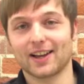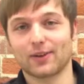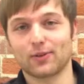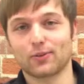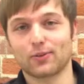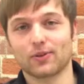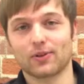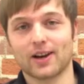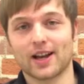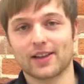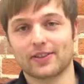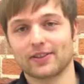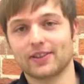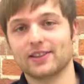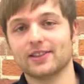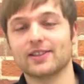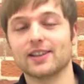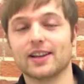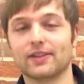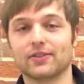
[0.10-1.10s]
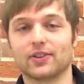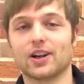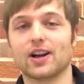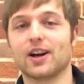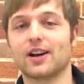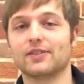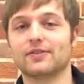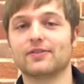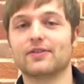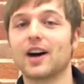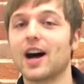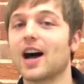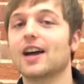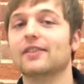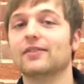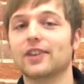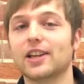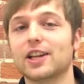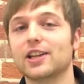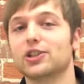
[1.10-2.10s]
We're at the Devcon5
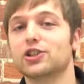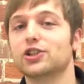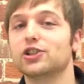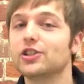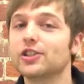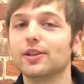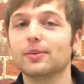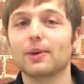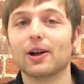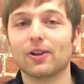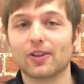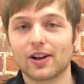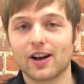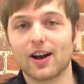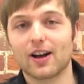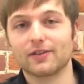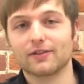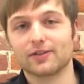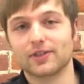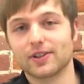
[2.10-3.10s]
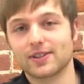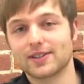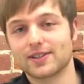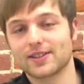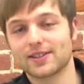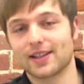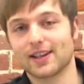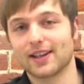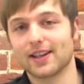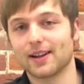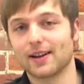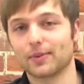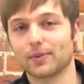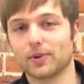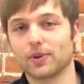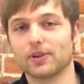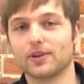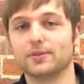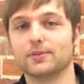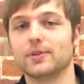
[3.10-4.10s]
HTML conference, and I'm
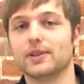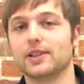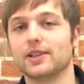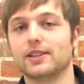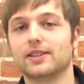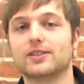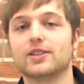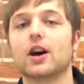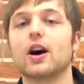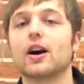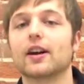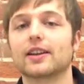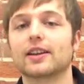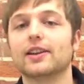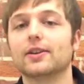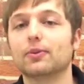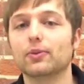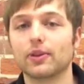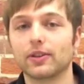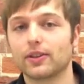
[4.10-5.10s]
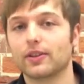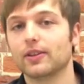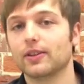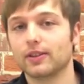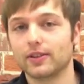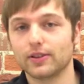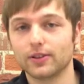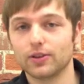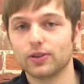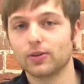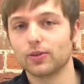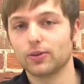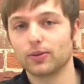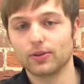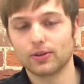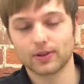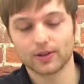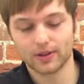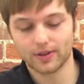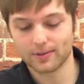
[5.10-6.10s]
going to be talking with
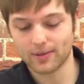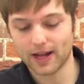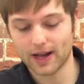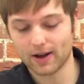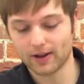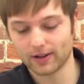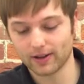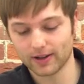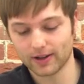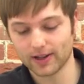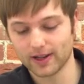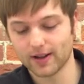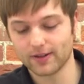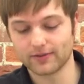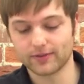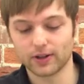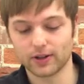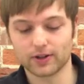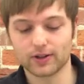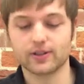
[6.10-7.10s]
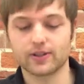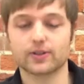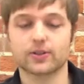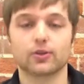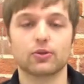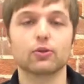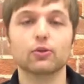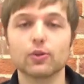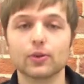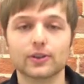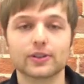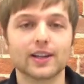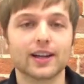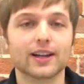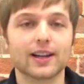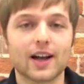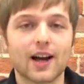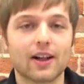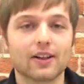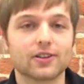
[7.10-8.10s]
you about various cool
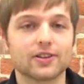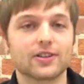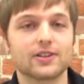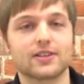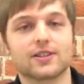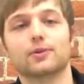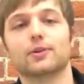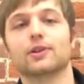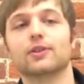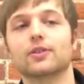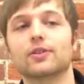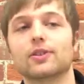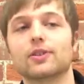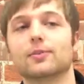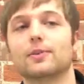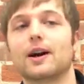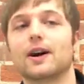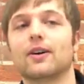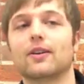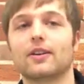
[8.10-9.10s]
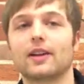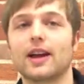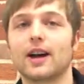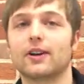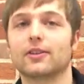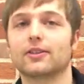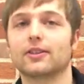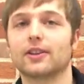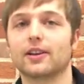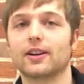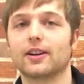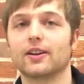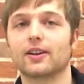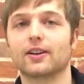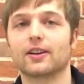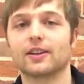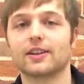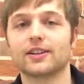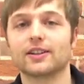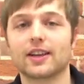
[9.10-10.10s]
technologies that we learned about out
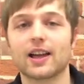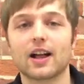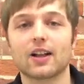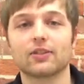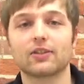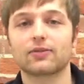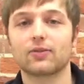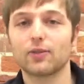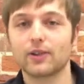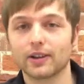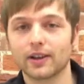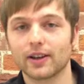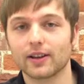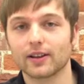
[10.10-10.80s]
there in California.